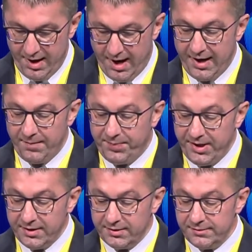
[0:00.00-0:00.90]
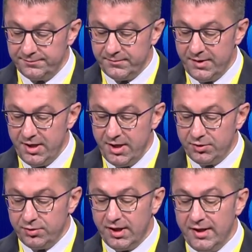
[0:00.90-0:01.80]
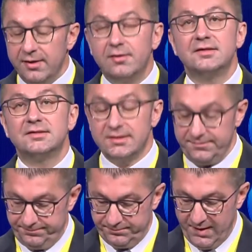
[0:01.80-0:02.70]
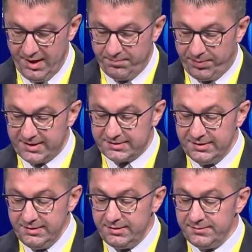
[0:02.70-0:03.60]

I appeal to the leaders present